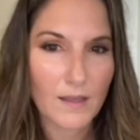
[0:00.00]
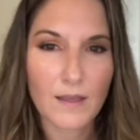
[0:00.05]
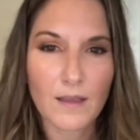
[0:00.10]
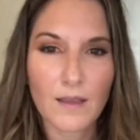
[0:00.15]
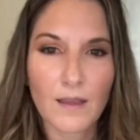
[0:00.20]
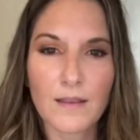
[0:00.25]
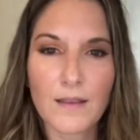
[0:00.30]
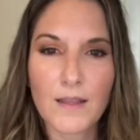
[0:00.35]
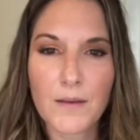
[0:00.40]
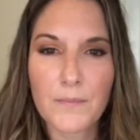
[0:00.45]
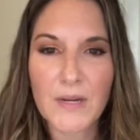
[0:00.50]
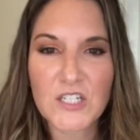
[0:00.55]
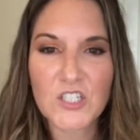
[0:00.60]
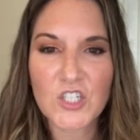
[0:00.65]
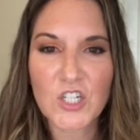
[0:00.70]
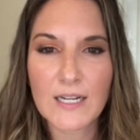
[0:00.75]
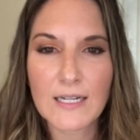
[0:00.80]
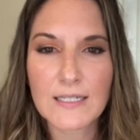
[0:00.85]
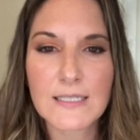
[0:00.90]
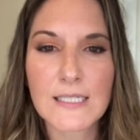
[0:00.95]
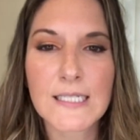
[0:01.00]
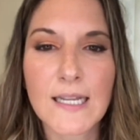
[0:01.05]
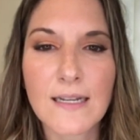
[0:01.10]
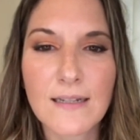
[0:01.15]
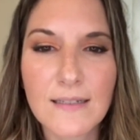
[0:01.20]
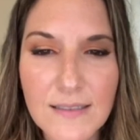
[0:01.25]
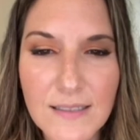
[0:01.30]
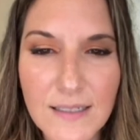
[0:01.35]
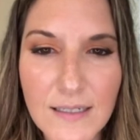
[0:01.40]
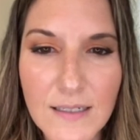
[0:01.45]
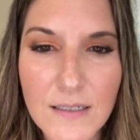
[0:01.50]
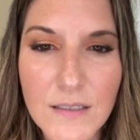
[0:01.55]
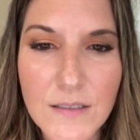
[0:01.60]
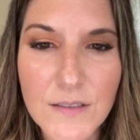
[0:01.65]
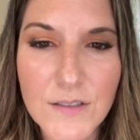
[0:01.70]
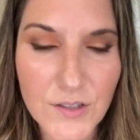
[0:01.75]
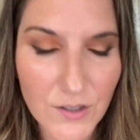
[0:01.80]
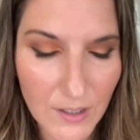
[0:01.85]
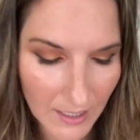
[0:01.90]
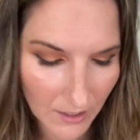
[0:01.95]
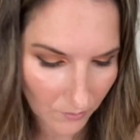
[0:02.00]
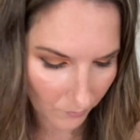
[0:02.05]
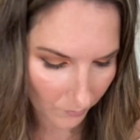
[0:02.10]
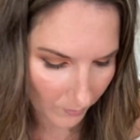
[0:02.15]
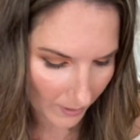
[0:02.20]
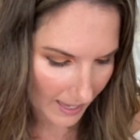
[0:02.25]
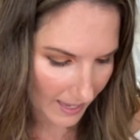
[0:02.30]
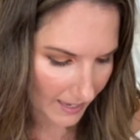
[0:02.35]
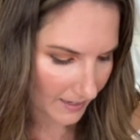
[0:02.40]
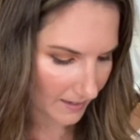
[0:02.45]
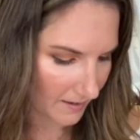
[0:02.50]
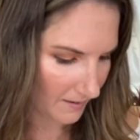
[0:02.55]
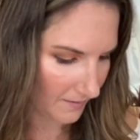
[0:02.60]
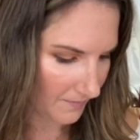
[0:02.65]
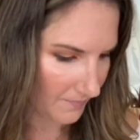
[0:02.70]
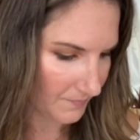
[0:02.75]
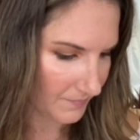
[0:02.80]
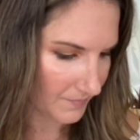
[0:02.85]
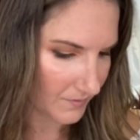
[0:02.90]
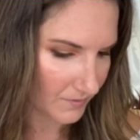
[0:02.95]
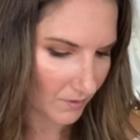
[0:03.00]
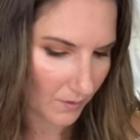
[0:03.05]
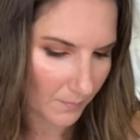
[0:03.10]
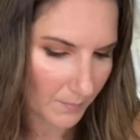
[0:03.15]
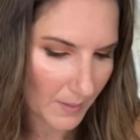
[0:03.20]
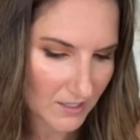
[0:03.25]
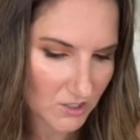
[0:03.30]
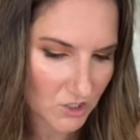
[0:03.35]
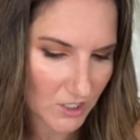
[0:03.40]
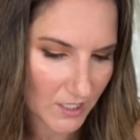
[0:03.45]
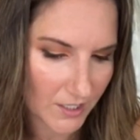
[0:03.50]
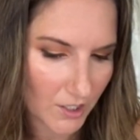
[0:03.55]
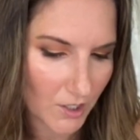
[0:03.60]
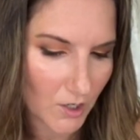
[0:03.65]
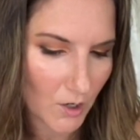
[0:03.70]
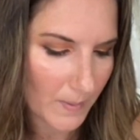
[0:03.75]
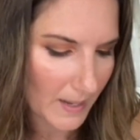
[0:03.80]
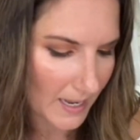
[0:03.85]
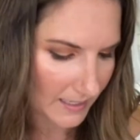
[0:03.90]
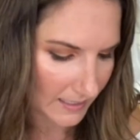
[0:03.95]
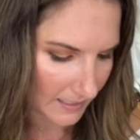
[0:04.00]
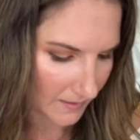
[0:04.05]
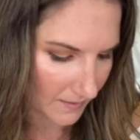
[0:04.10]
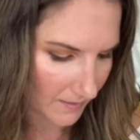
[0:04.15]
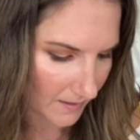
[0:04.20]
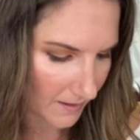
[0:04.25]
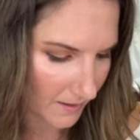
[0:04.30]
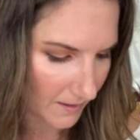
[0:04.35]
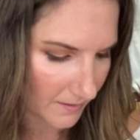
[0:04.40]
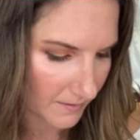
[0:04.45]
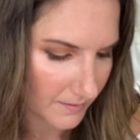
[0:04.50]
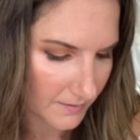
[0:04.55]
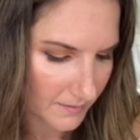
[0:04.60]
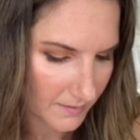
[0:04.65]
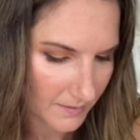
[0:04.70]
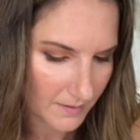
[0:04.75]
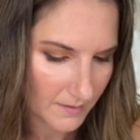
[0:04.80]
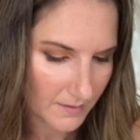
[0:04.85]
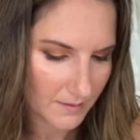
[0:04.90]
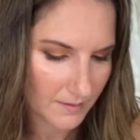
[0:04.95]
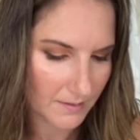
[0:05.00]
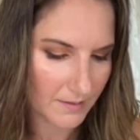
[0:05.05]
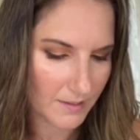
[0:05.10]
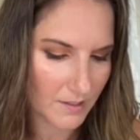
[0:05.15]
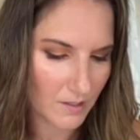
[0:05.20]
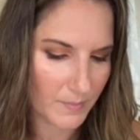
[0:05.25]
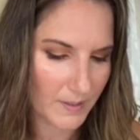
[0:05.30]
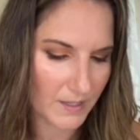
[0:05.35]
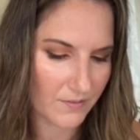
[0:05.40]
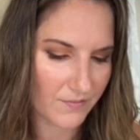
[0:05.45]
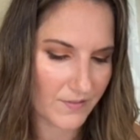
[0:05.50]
And then my chin has a tendency to get red. So I'm actually going to go back in there. A little bit of